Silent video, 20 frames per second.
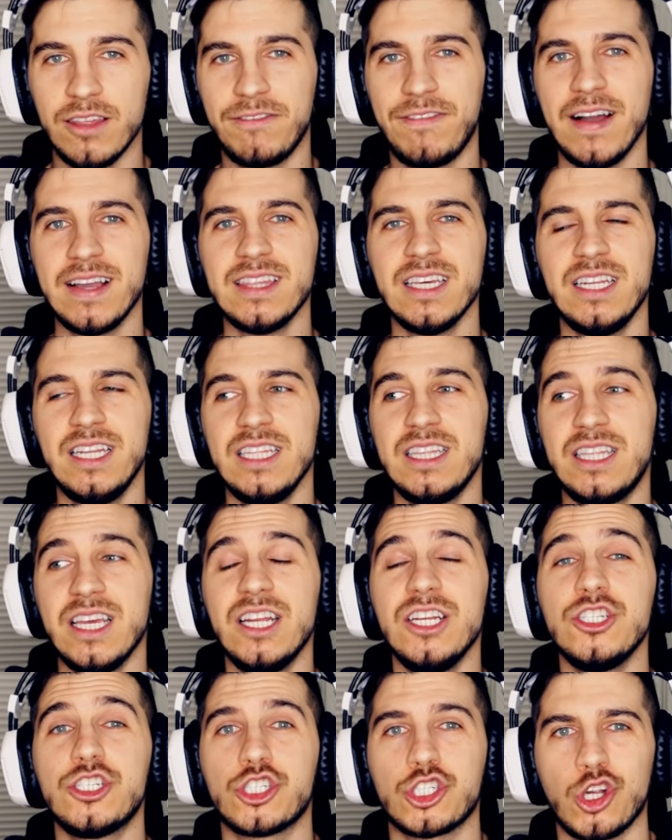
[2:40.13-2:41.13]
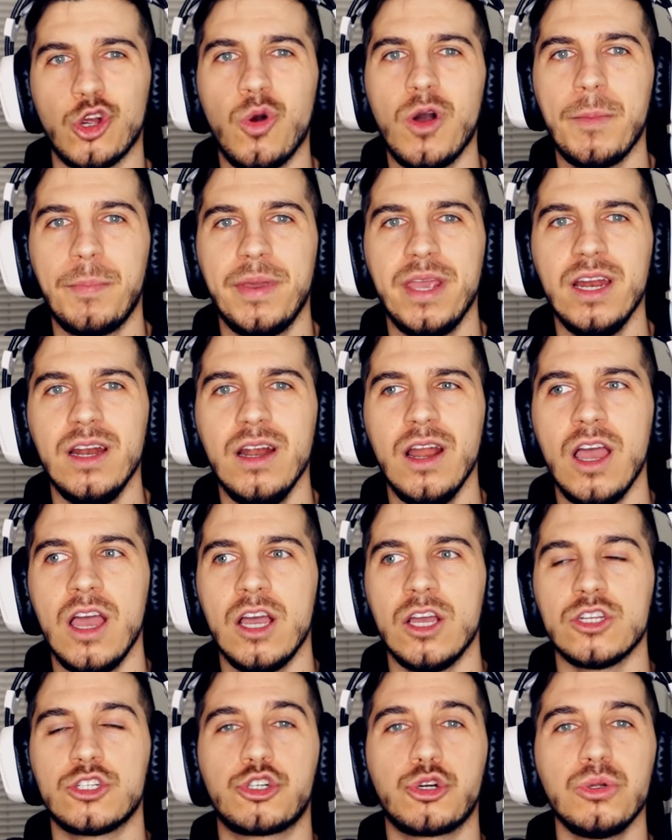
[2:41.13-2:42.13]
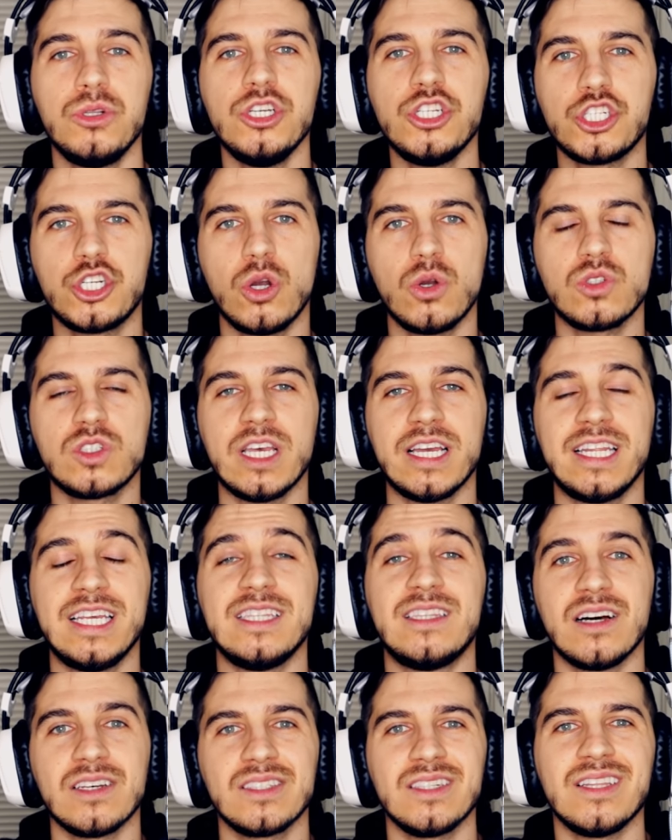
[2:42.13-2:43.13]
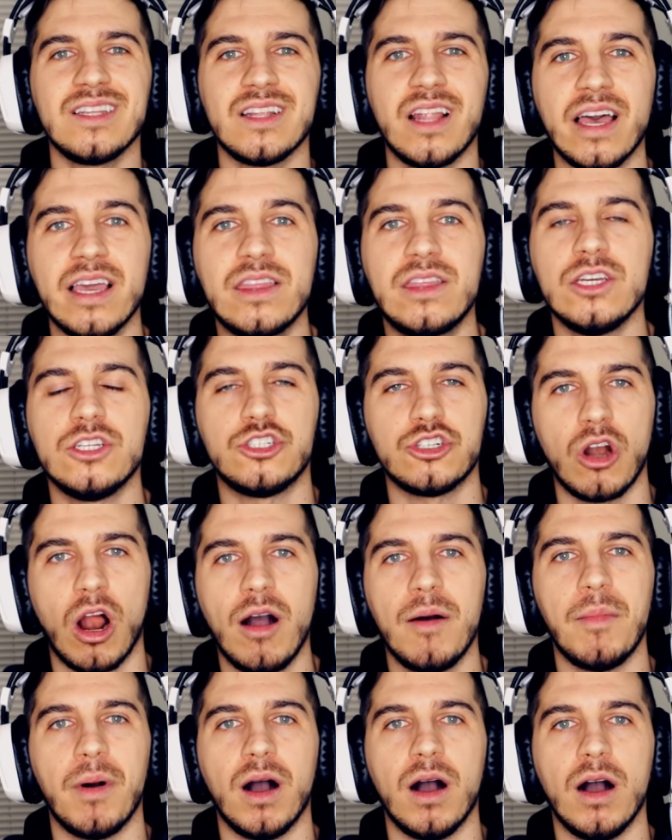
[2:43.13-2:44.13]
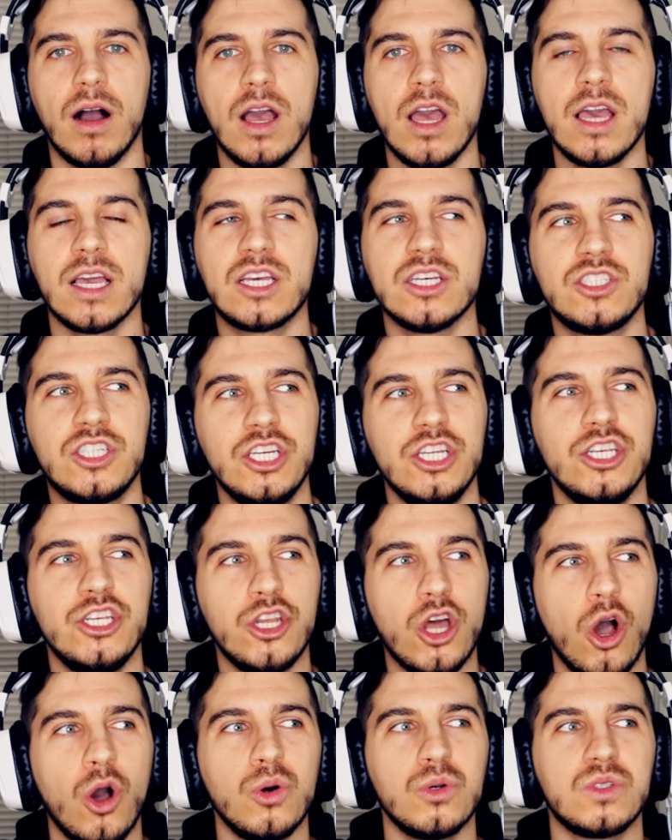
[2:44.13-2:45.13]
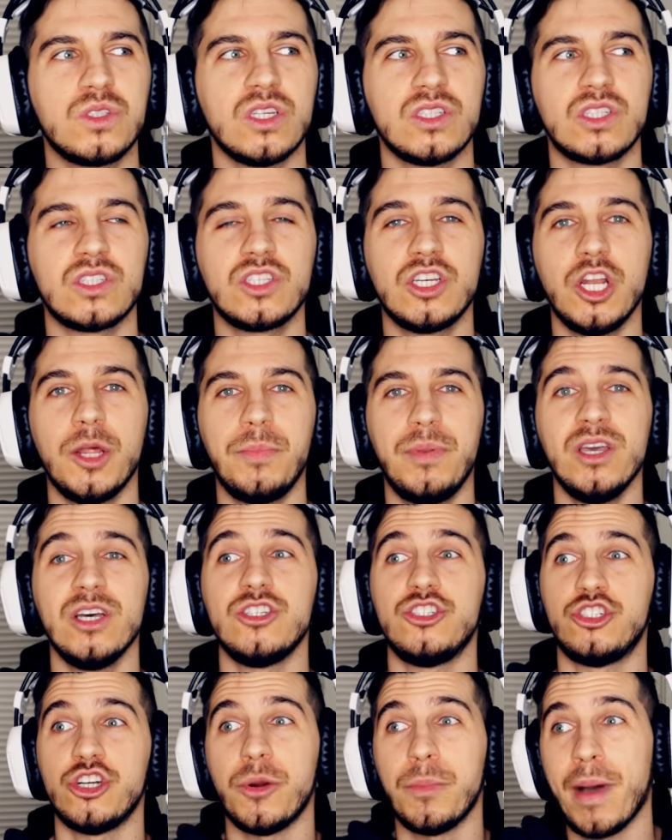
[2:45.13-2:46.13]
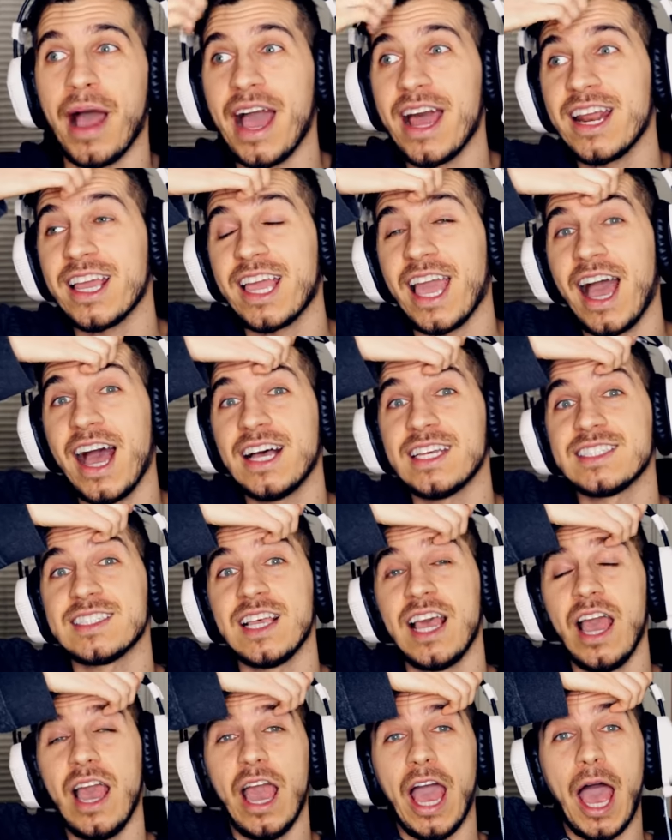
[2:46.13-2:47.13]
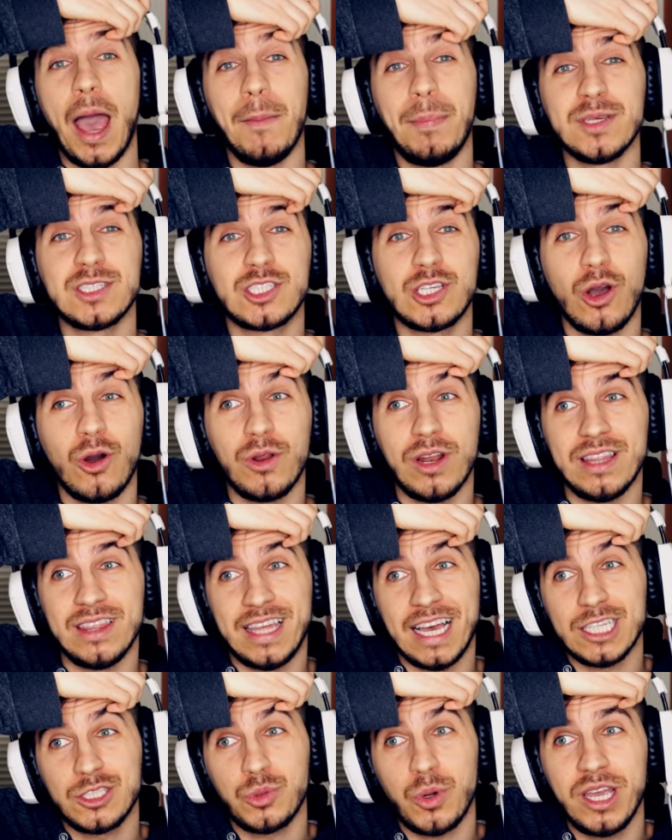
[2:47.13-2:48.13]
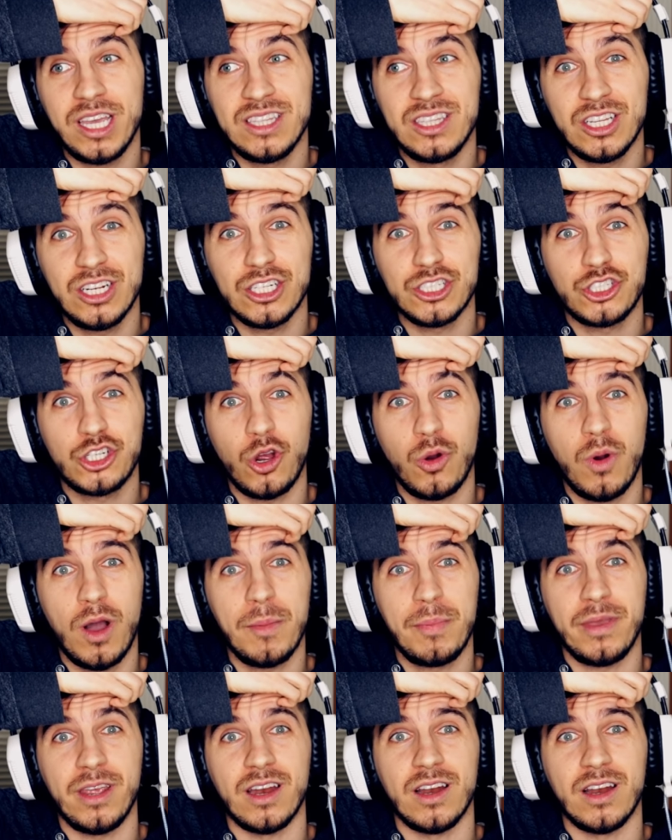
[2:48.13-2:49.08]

The fact that he didn't show up here truly shows that he doesn't like the drama because he knows this is gonna be a dramatic ass episode and that's why he didn't show up